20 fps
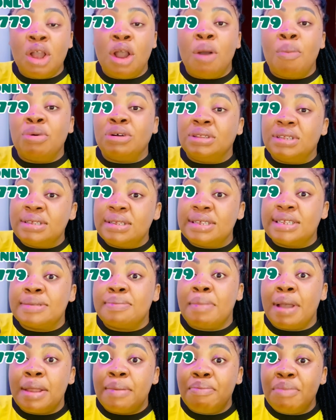but this is
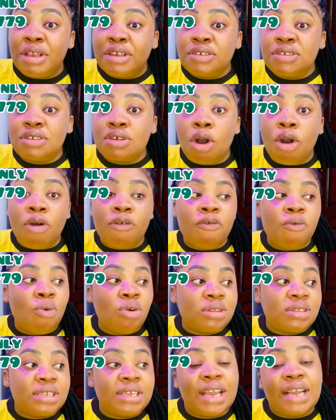my means of
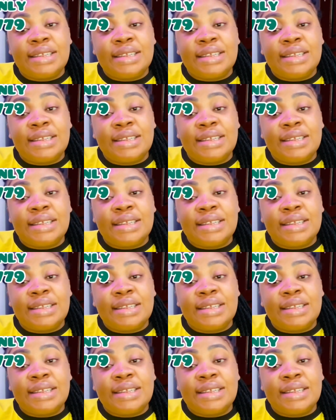what?